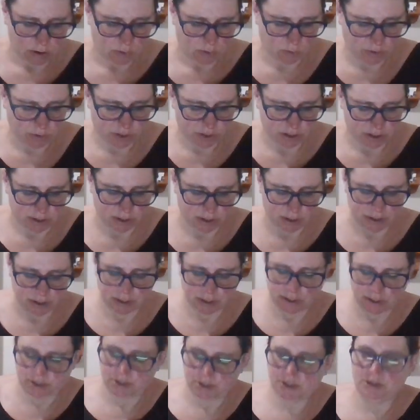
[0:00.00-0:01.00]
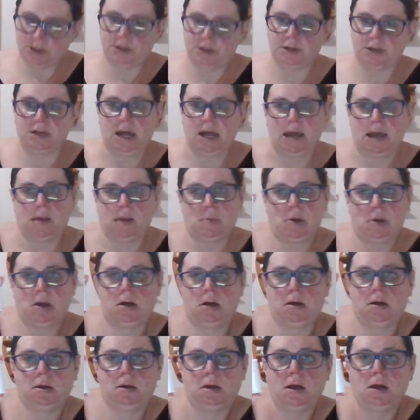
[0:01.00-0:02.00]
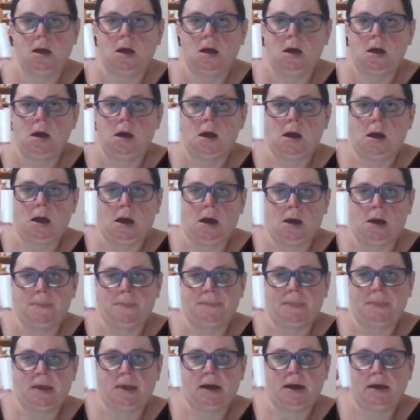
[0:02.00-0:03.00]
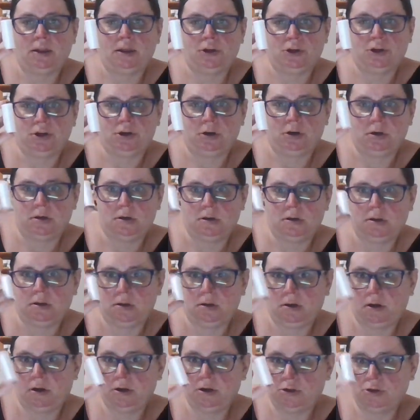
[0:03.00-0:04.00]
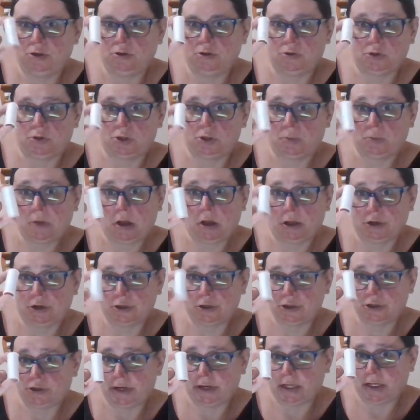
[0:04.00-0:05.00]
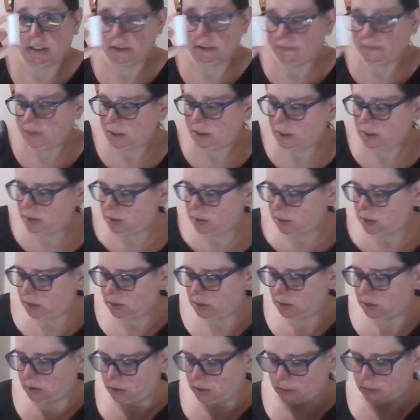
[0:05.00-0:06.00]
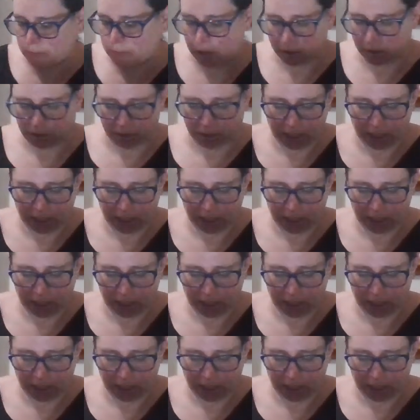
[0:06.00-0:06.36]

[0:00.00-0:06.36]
with the diamond. I learned just to use smaller strands of this, smaller